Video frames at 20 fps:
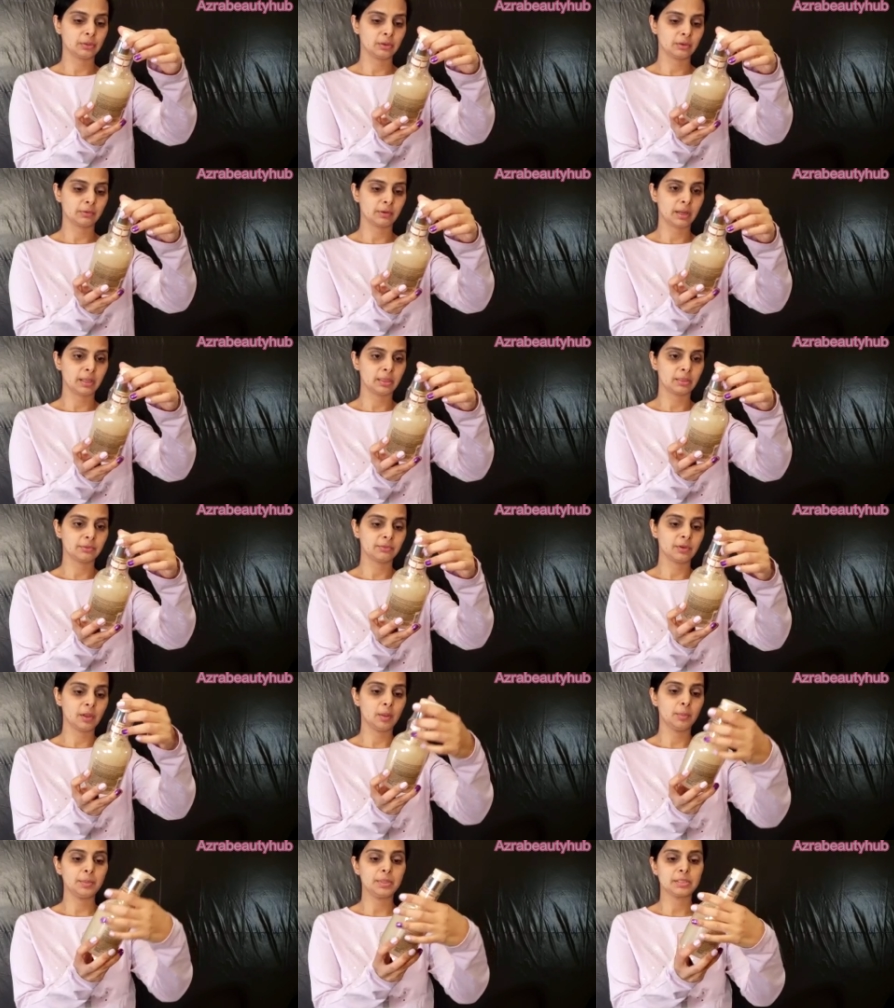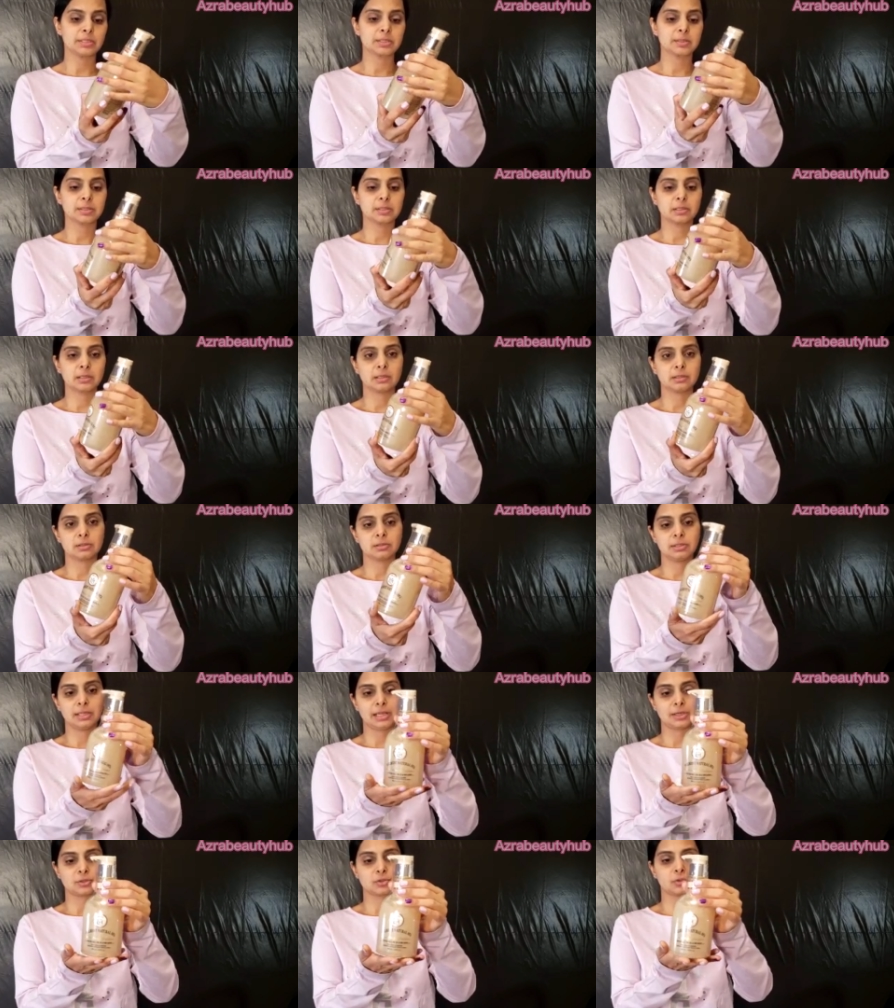All right, the Ornament's
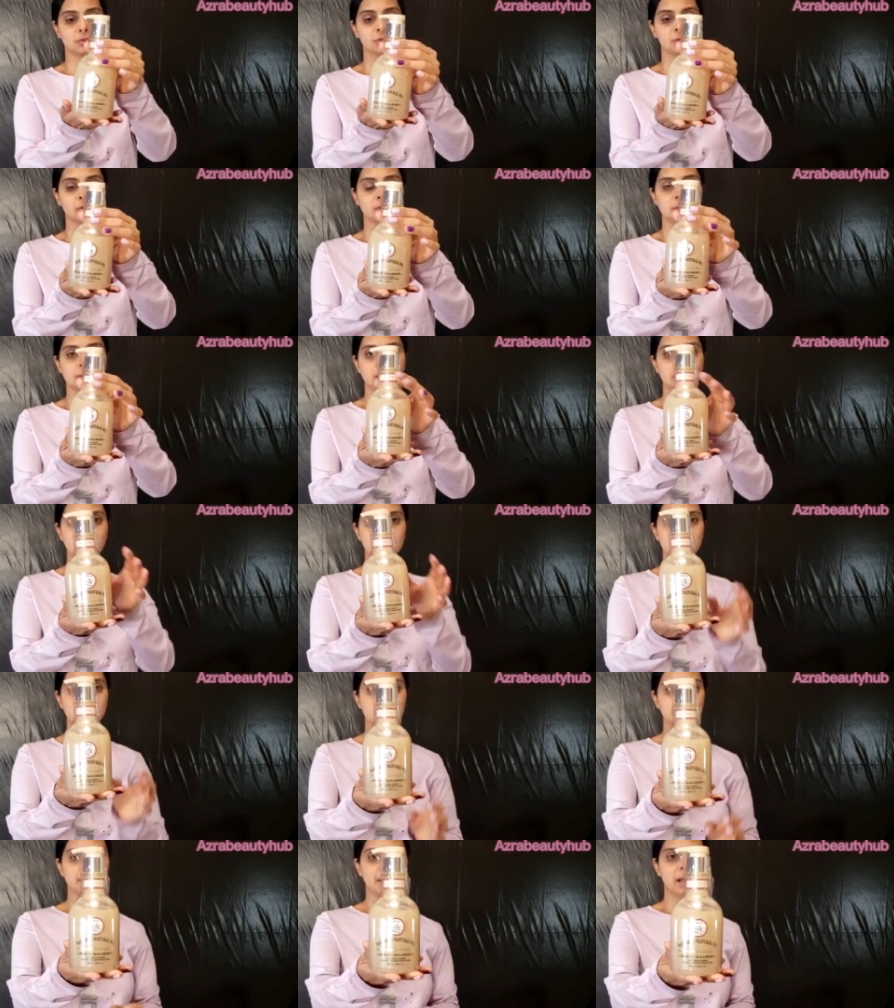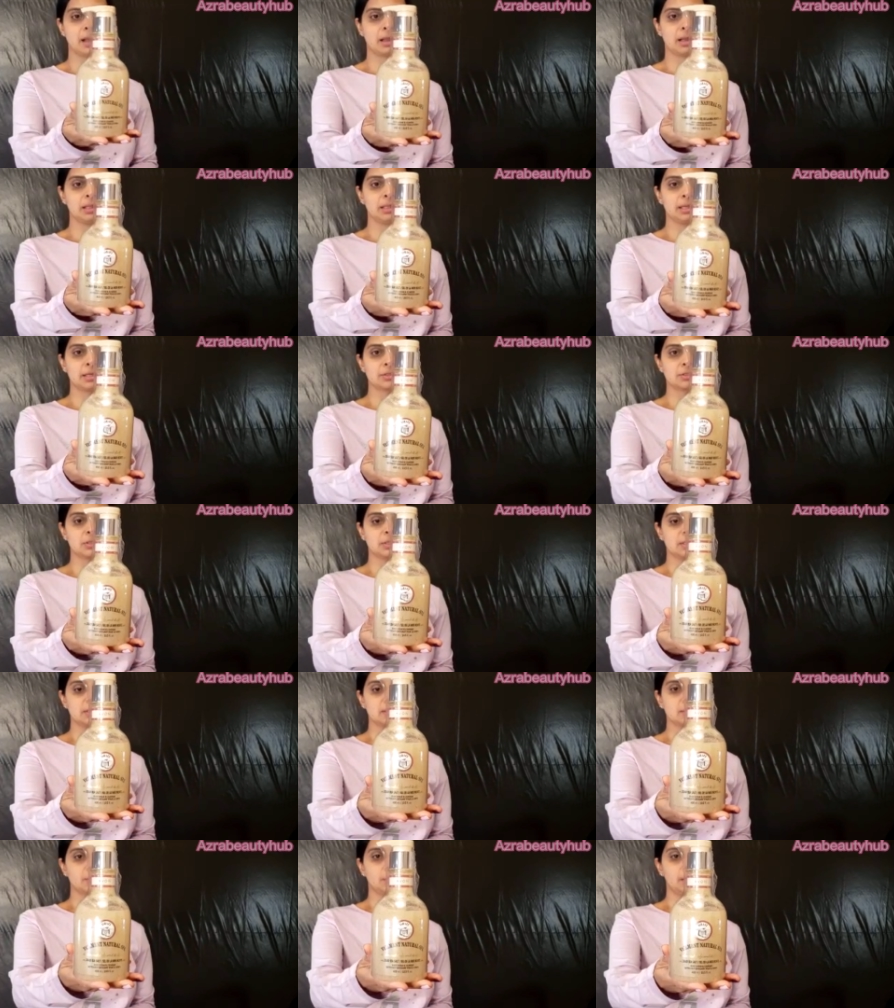Natural Spa
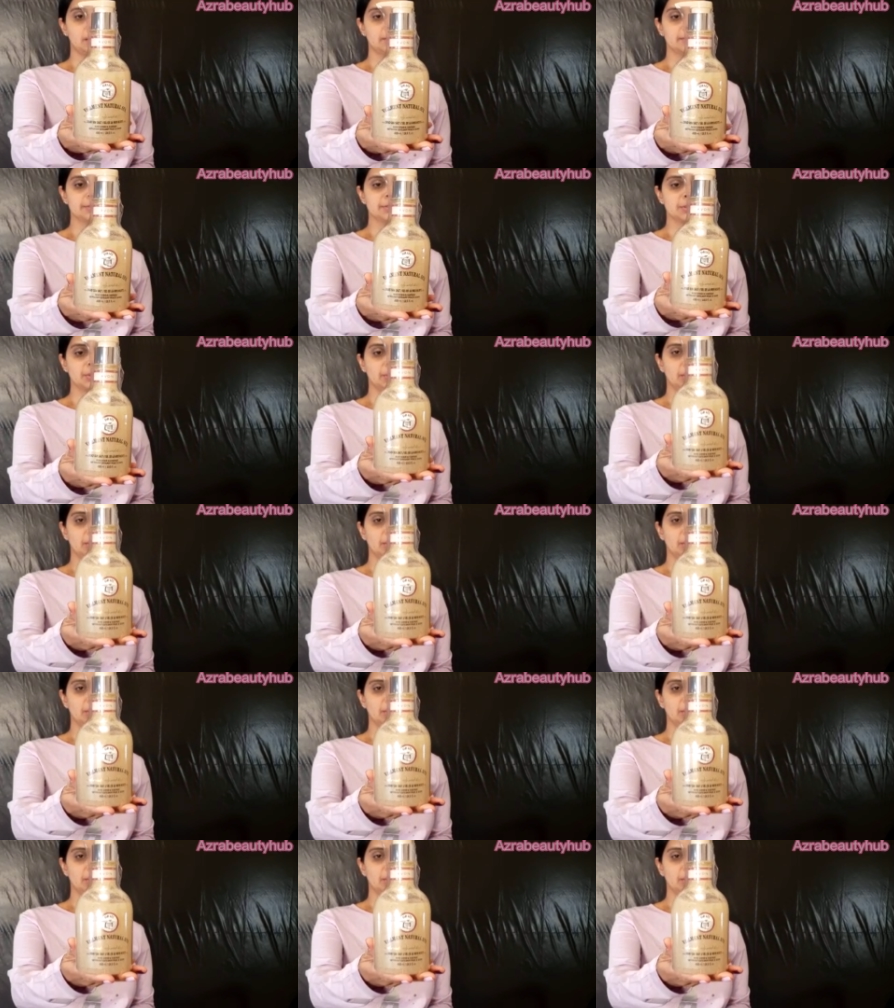collection as well. So